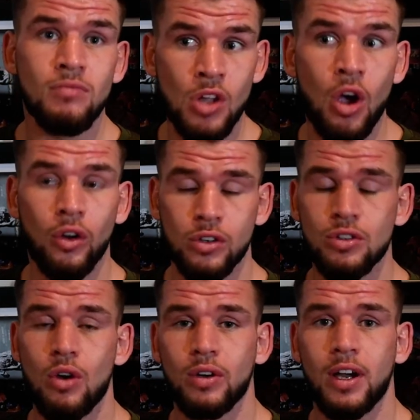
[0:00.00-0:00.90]
On the
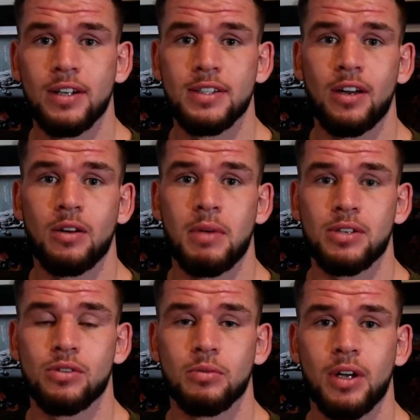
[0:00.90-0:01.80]
zone card, yeah, on the
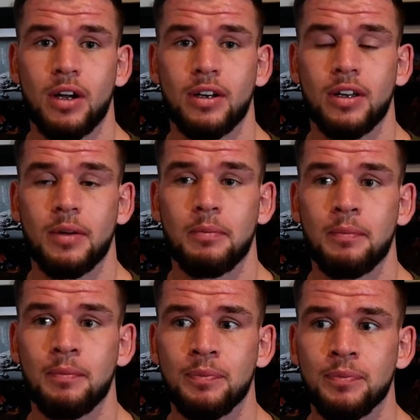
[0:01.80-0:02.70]
matchroom card.
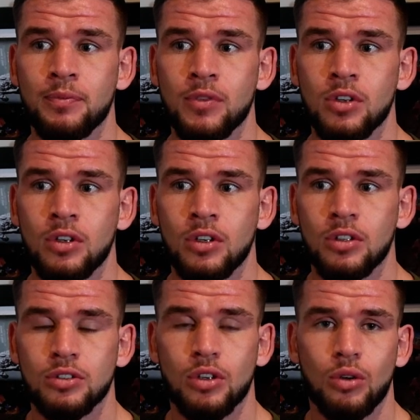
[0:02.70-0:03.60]

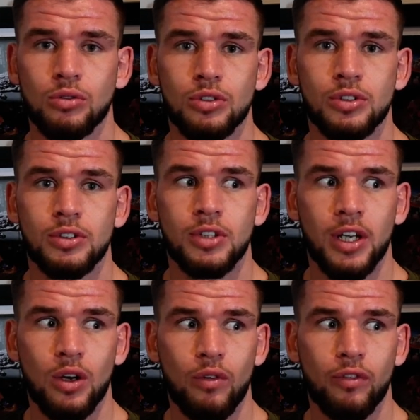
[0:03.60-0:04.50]
So just taking
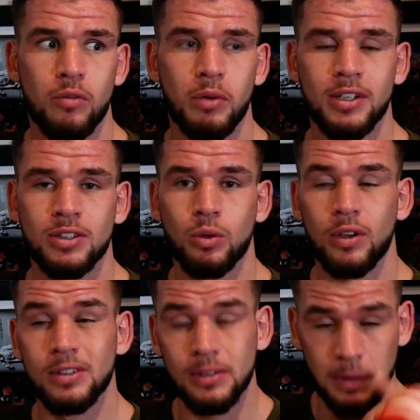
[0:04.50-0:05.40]
over for a minute.
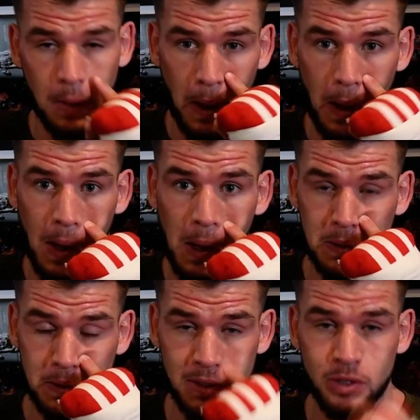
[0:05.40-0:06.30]
It's
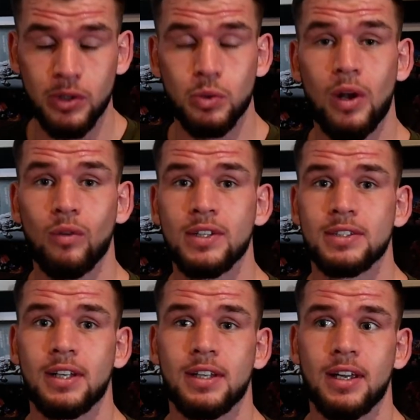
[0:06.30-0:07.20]
literally 12 weeks to
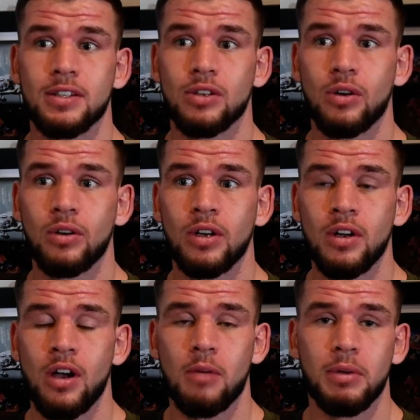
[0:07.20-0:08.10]
the day. So
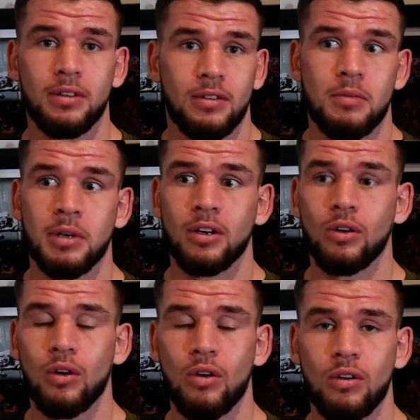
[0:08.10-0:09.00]
I'm in good
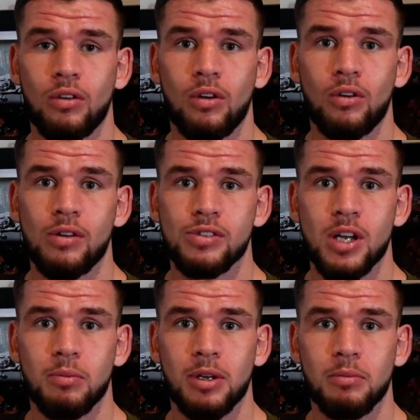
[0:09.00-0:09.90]
all round shape
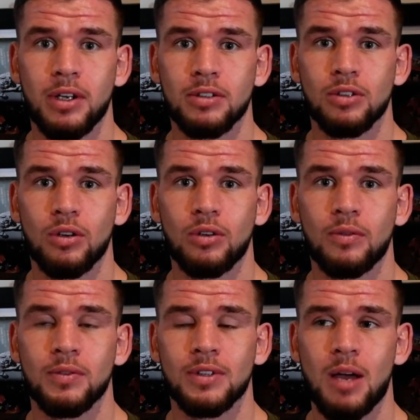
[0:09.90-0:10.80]
at the minute. So
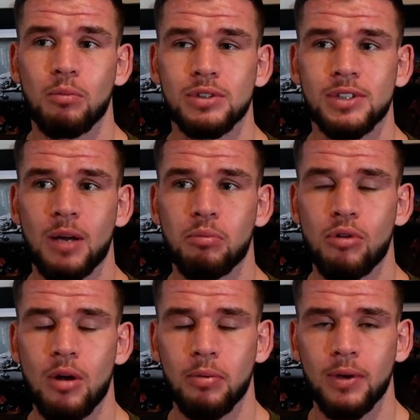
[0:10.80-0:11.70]
camp will start
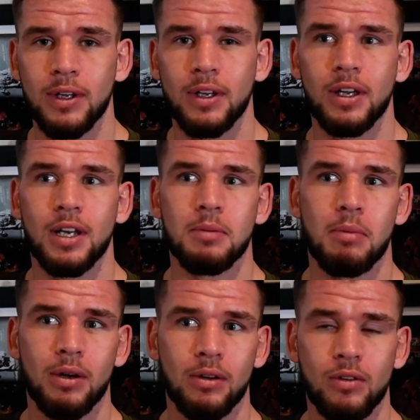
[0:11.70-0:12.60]
properly in
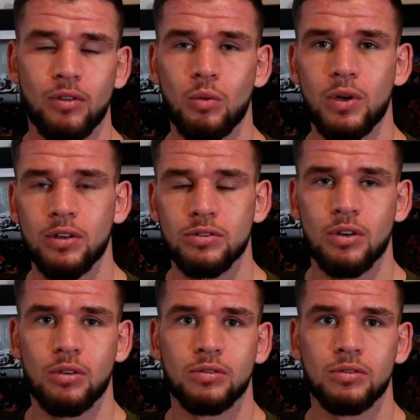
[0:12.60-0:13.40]
about another week or so.